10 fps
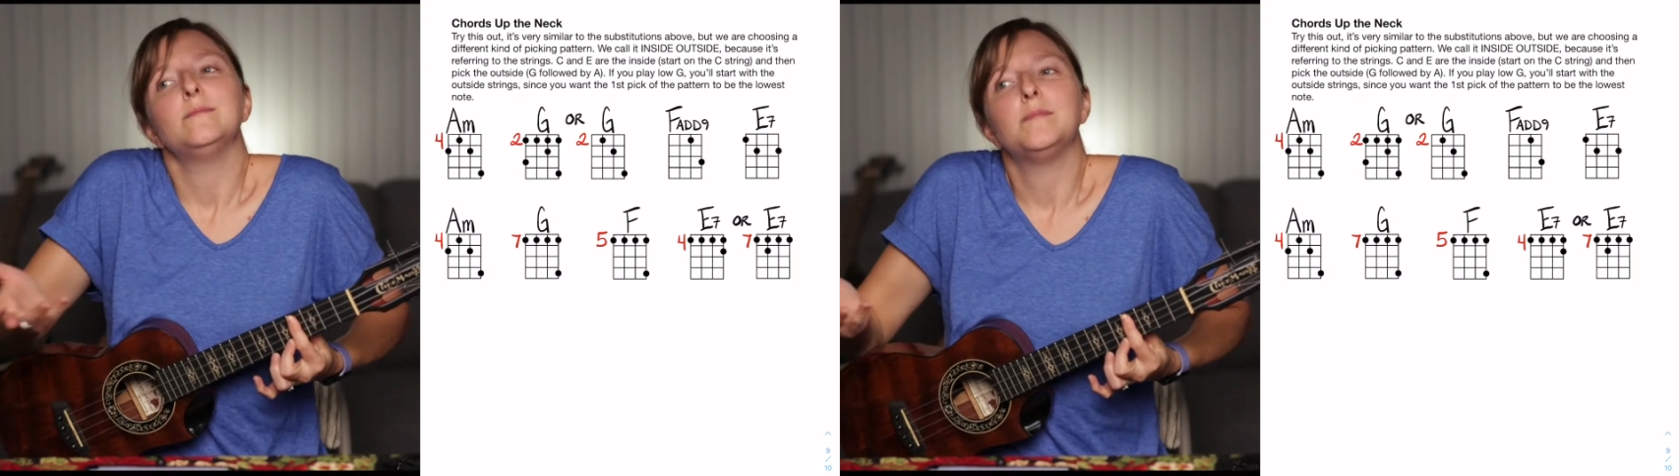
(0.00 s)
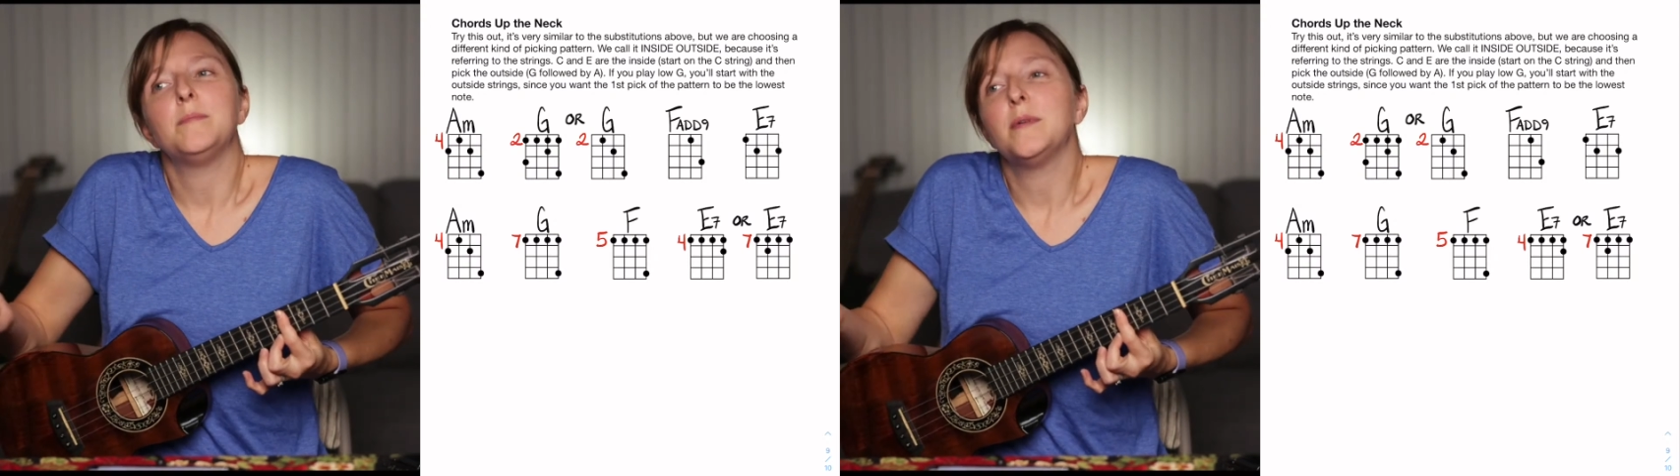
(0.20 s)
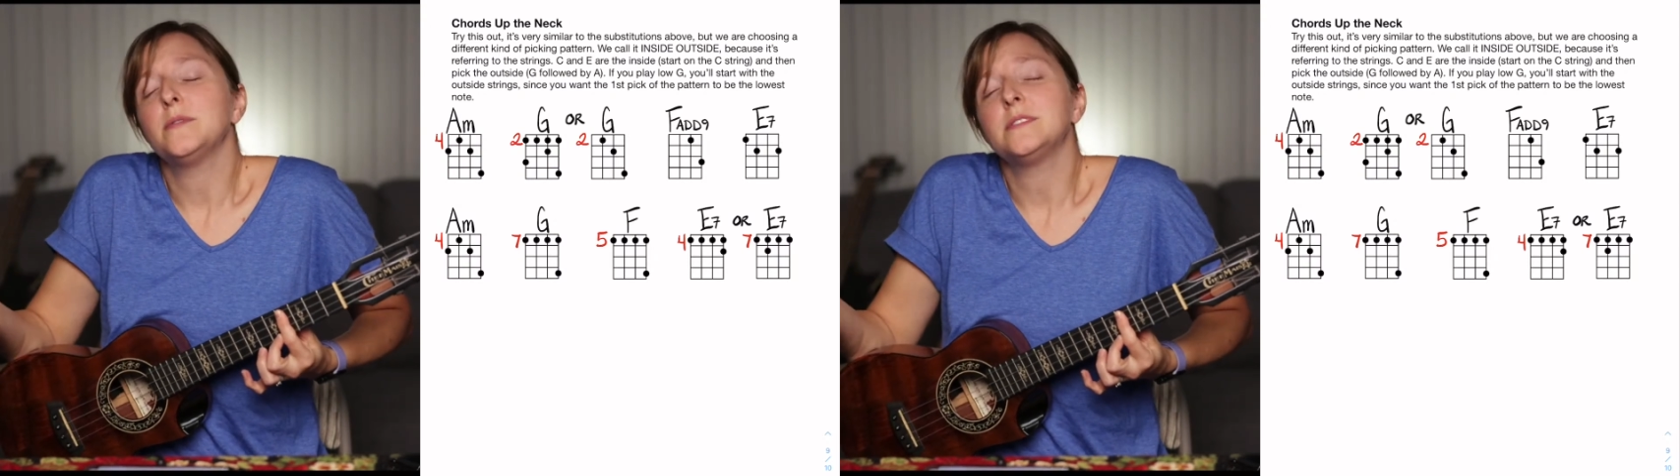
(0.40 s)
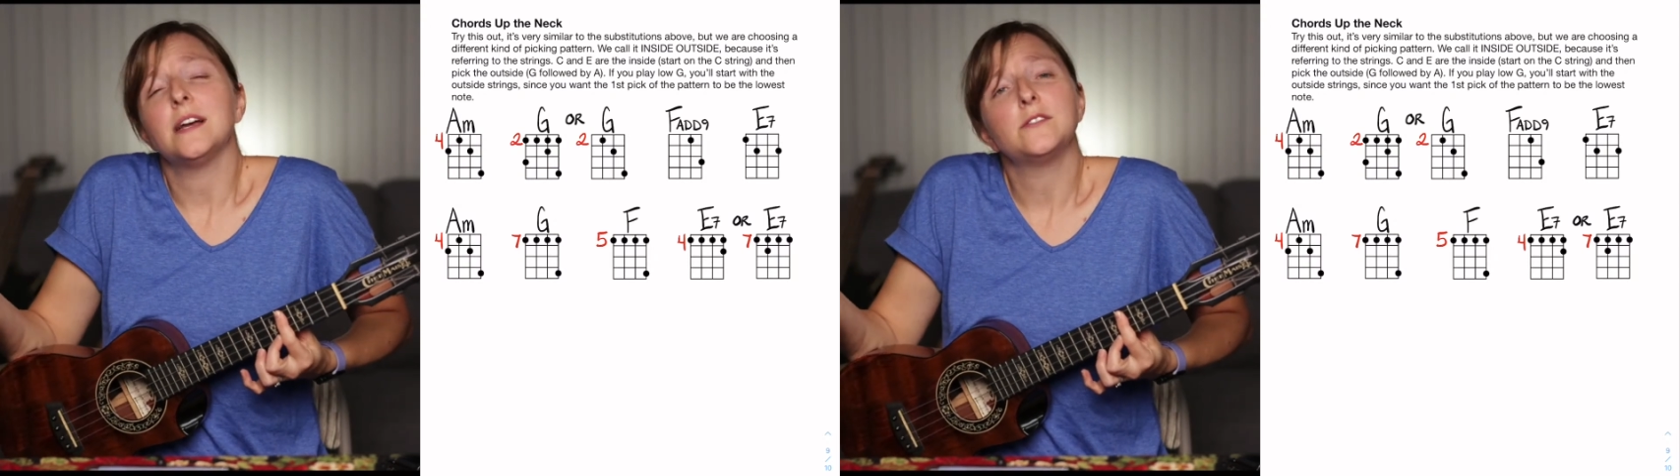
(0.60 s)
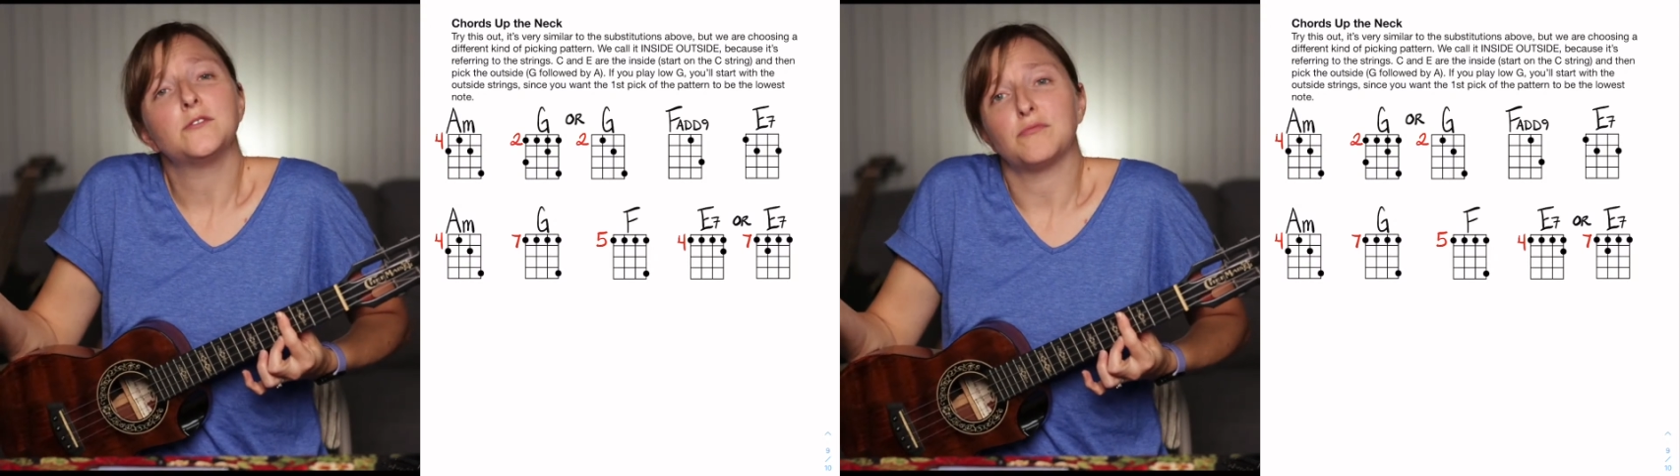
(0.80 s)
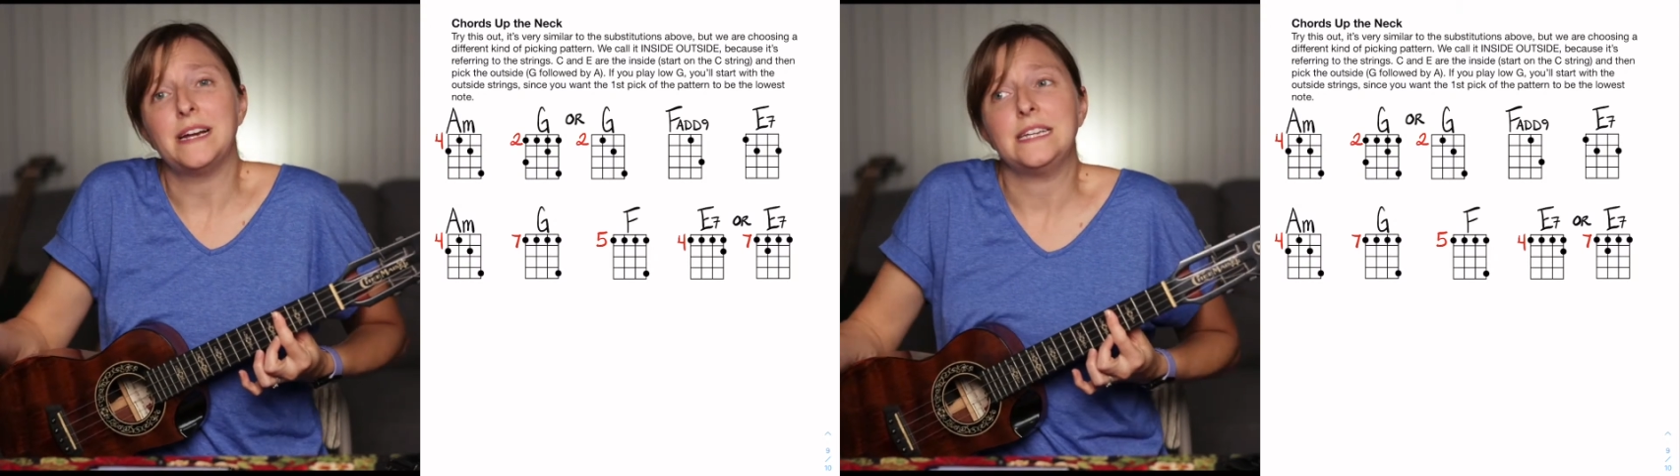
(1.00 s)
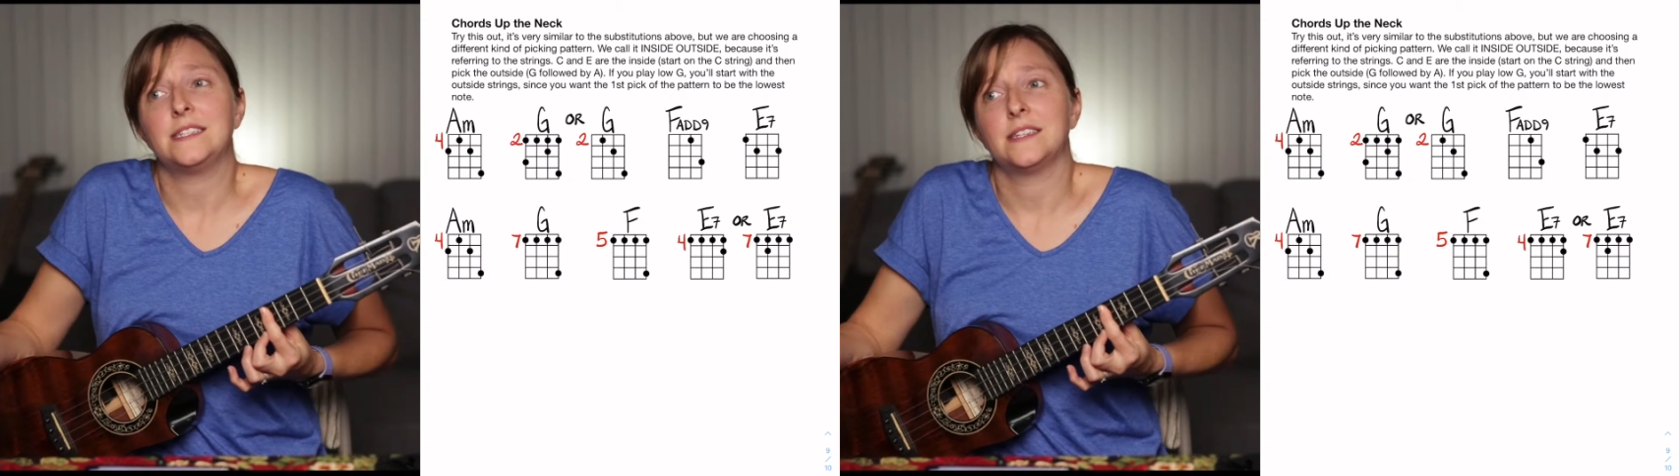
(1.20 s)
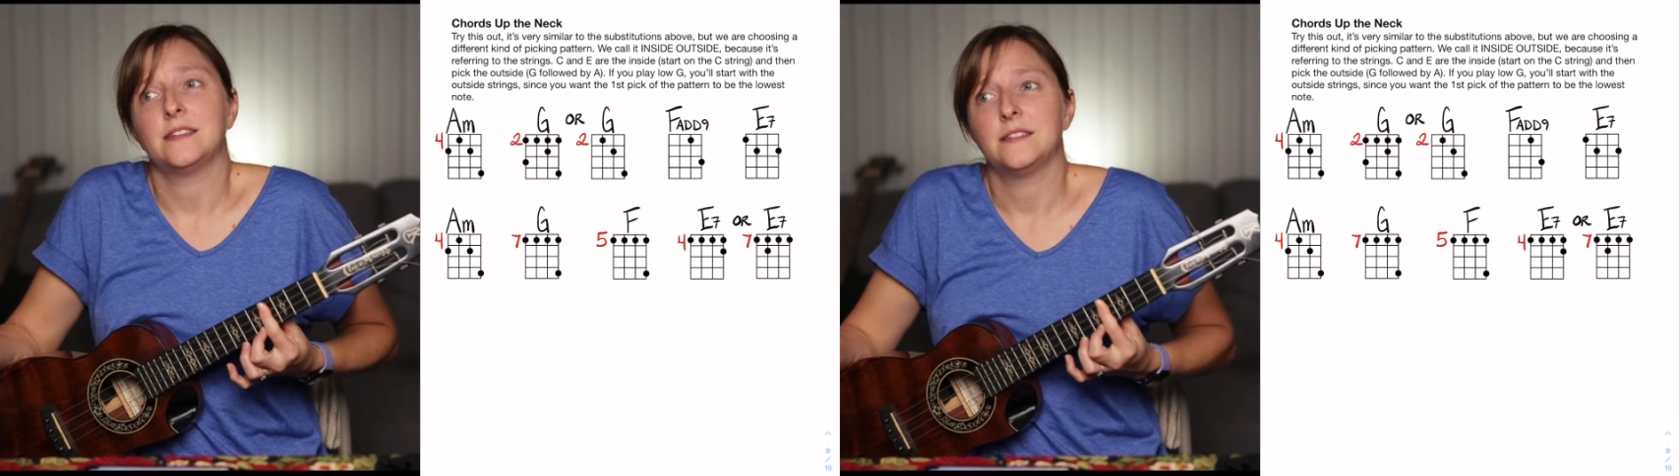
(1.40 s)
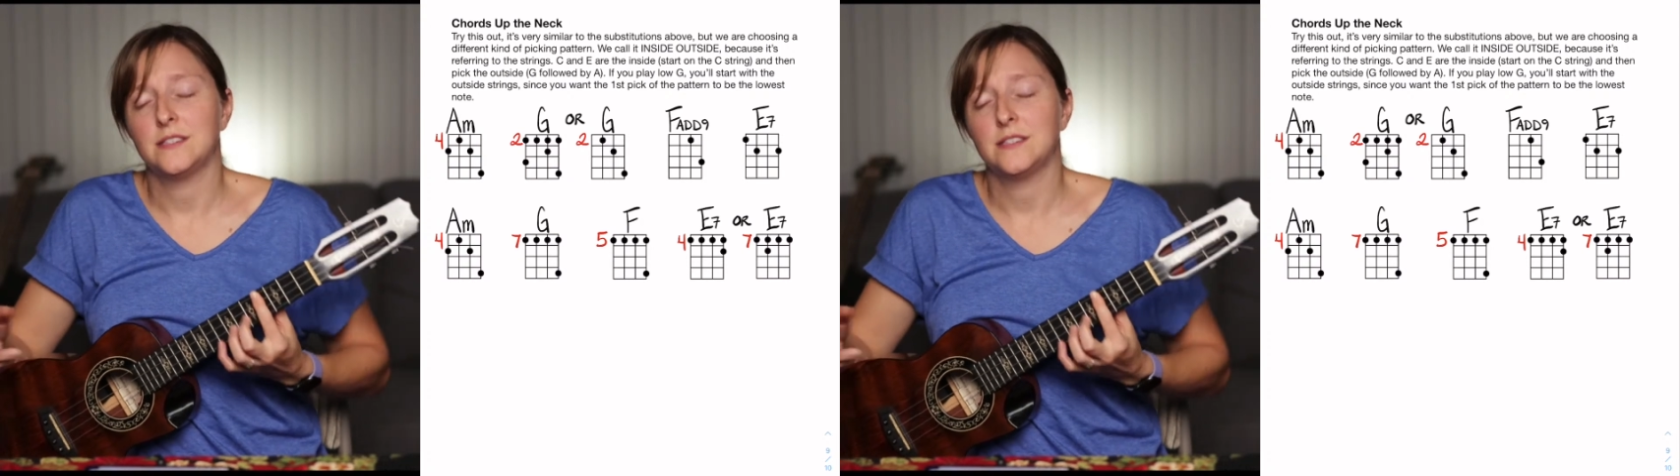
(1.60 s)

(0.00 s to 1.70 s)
But both sound great.